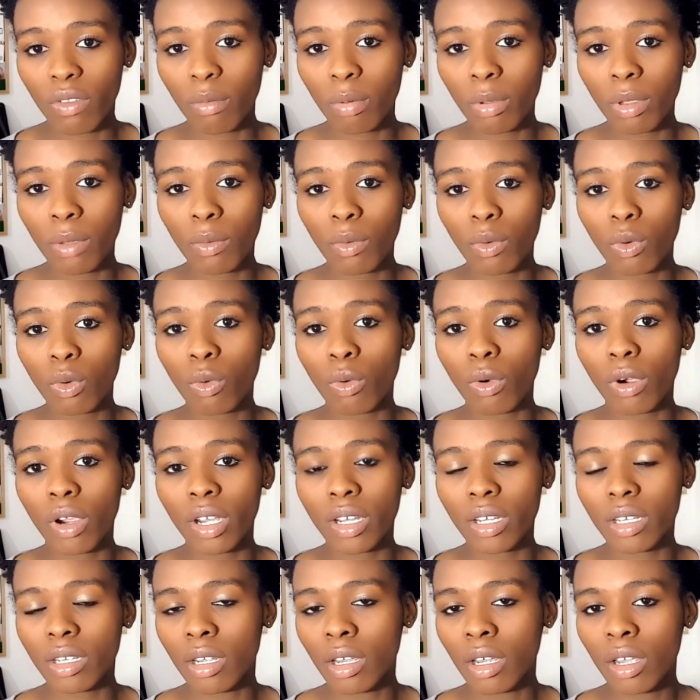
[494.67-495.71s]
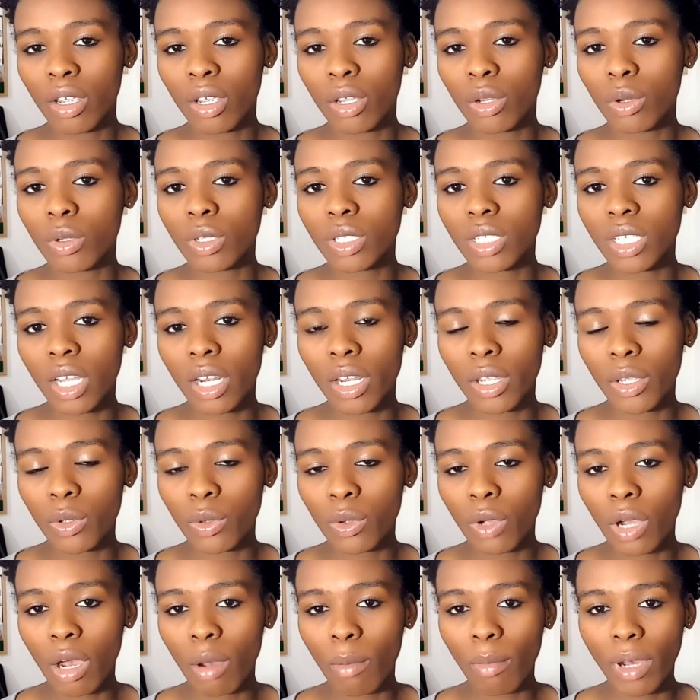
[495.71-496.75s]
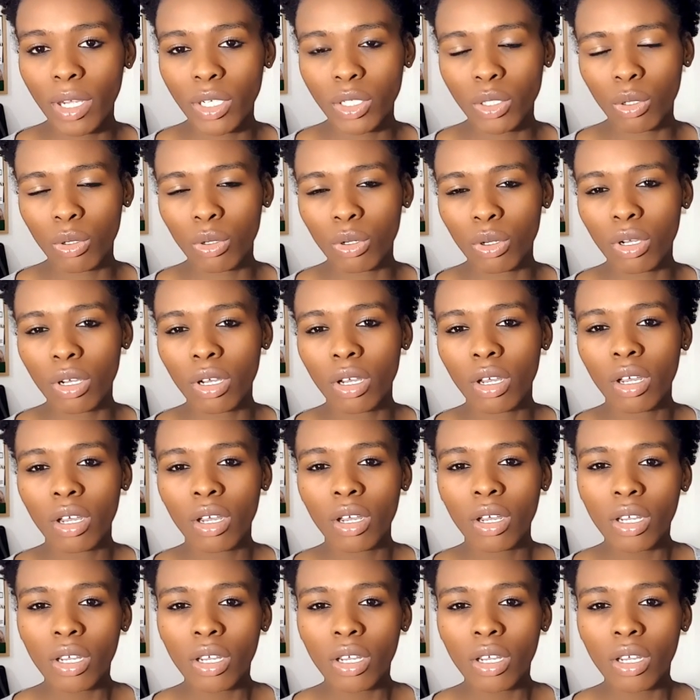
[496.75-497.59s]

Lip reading: of the people who are, you know, telling you how bad you look,